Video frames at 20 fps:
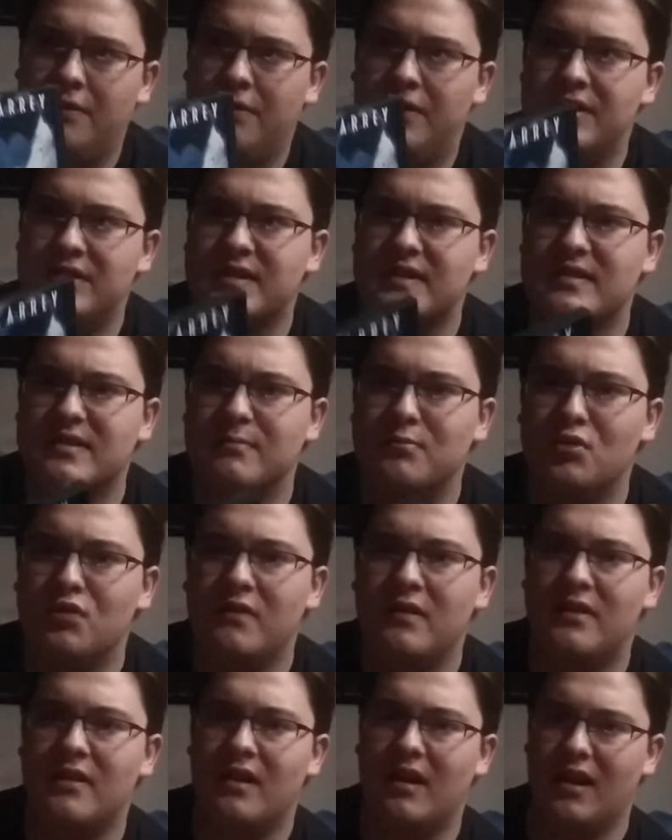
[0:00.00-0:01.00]
this is a
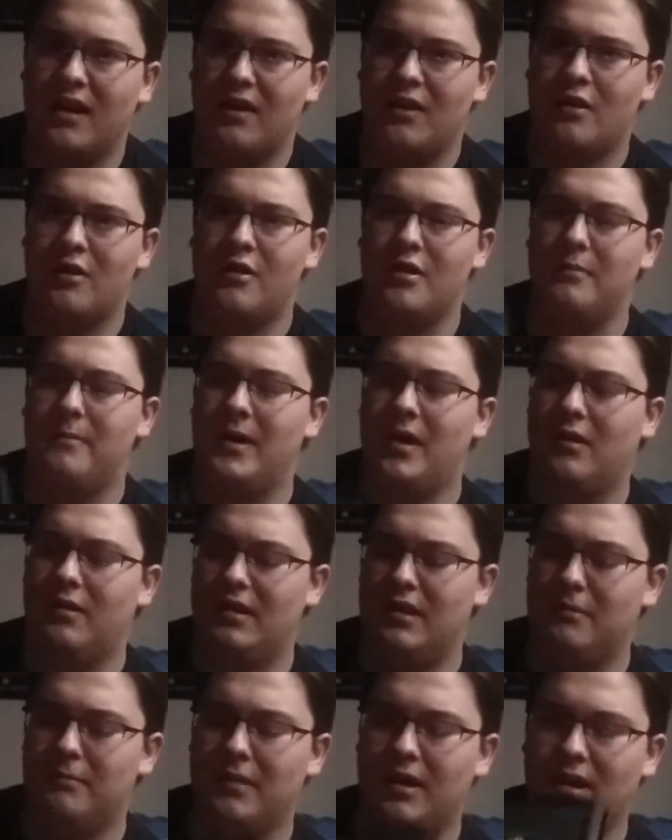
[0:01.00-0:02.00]
movie that I heard about
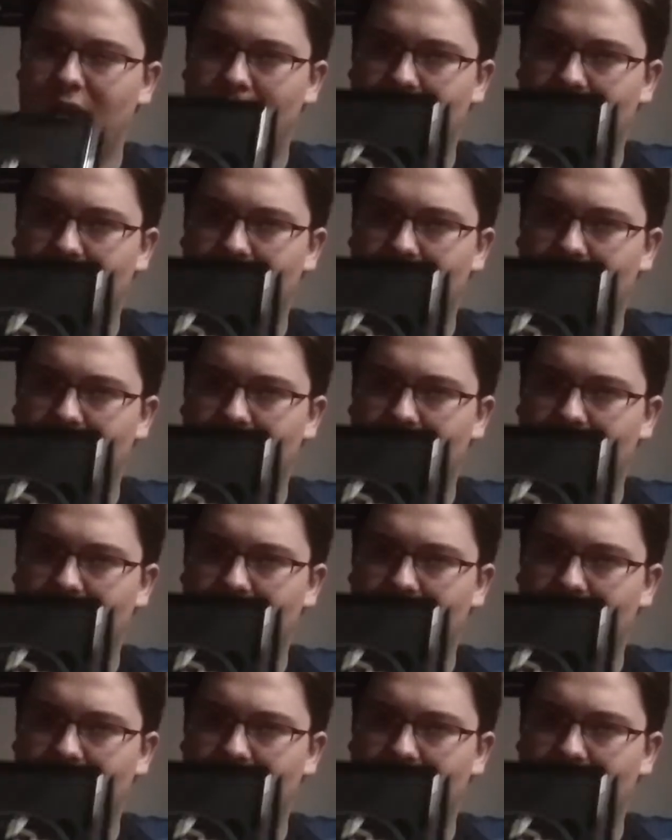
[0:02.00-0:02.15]
in my